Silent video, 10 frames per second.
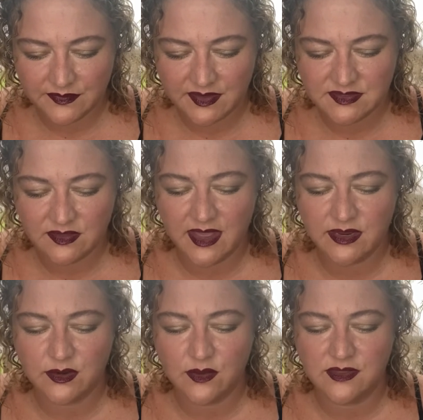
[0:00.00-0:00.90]
to let you
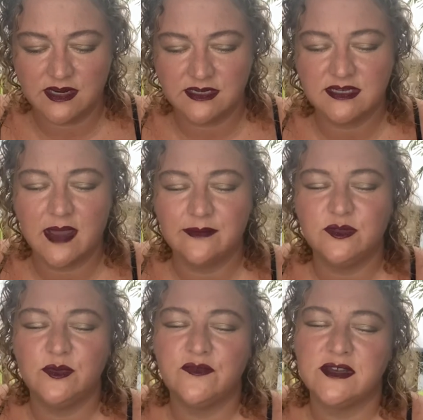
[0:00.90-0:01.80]
know that it is time to
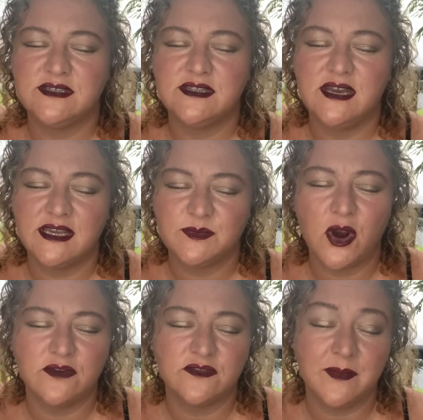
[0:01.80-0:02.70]
move on to the next part
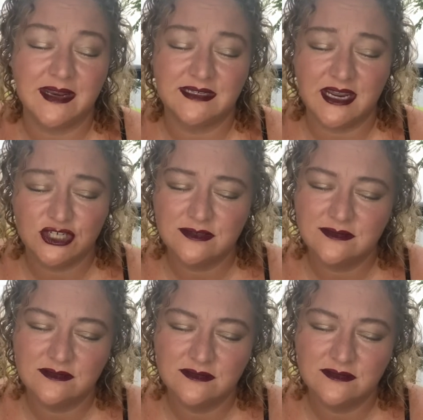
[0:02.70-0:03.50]
of meditation.